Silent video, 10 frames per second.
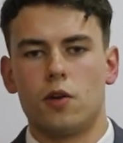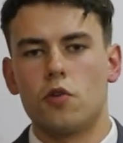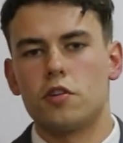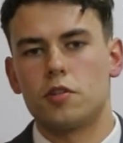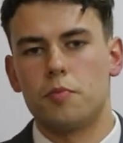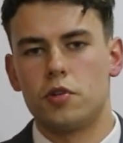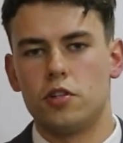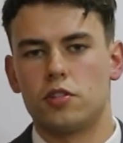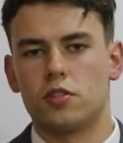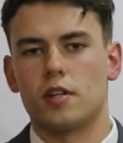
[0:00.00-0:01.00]
In order to
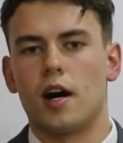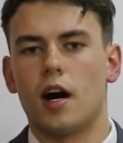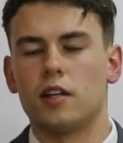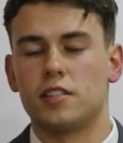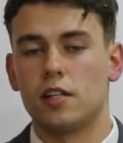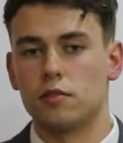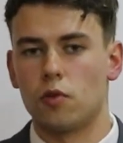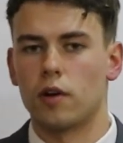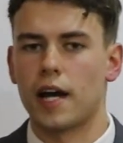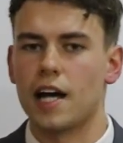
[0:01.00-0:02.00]
produce a sales
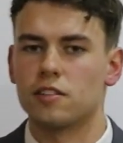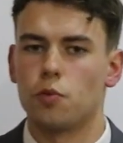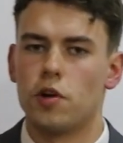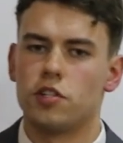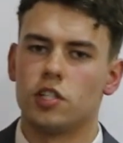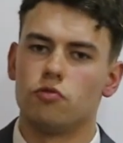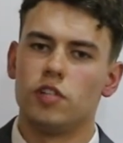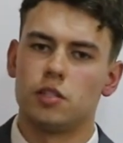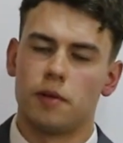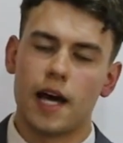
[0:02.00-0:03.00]
forecast which is
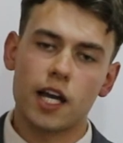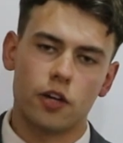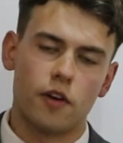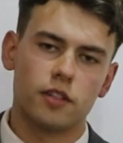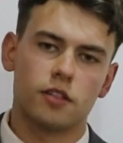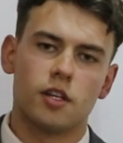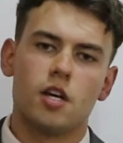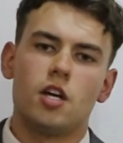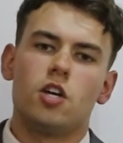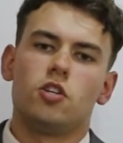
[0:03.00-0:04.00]
reasonably accurate,
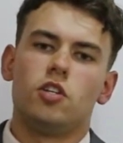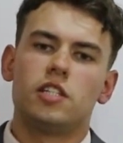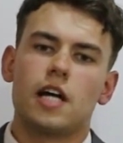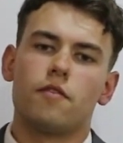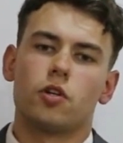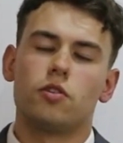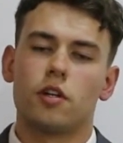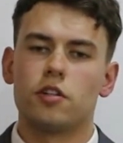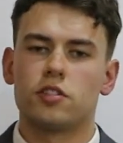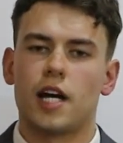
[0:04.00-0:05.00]
you need to have a good
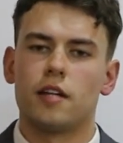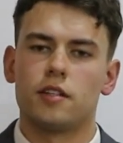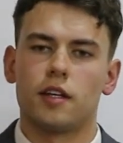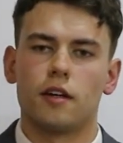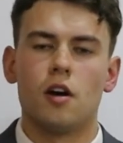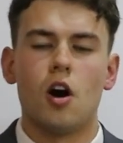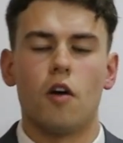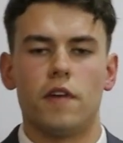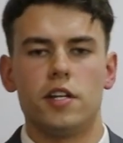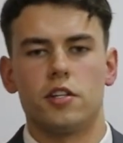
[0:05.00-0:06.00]
understanding
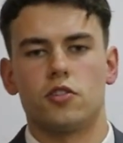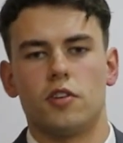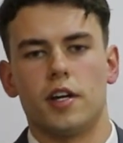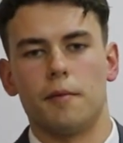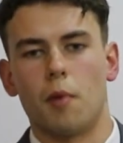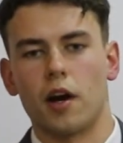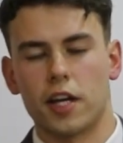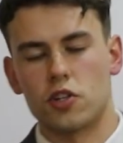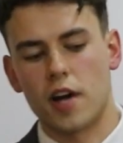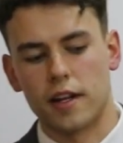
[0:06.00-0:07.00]
of industry and
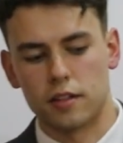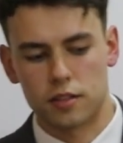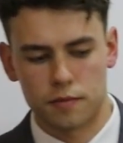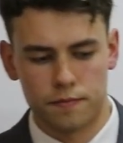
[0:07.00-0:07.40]
market trends.